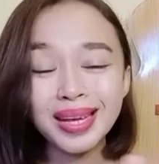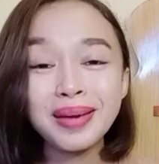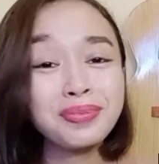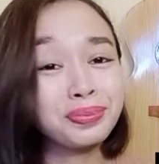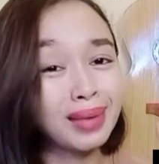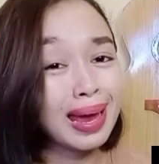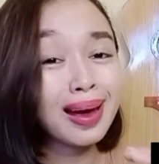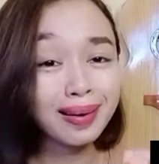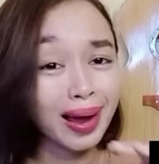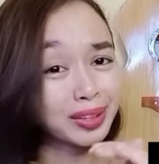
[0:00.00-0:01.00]
If they
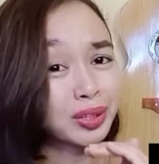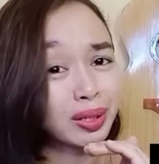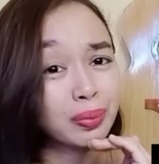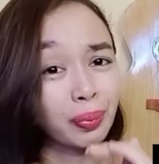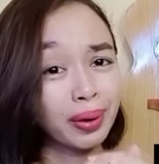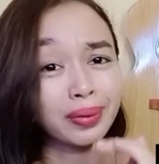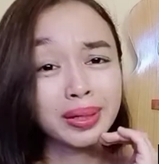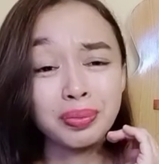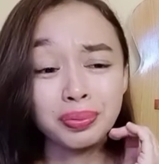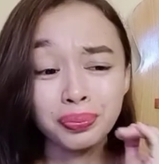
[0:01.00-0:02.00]
are actually
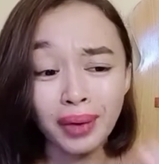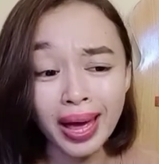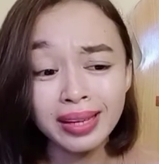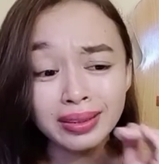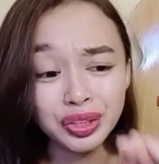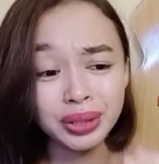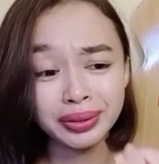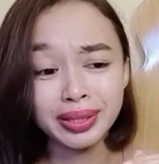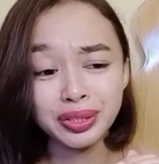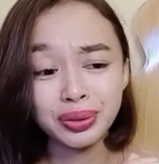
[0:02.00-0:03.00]
wearing red cheer
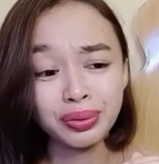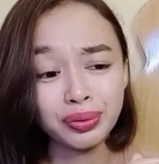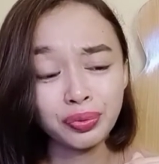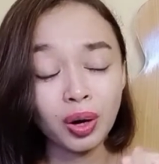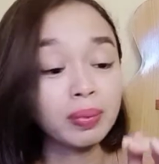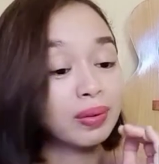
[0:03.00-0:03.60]
dance uniform,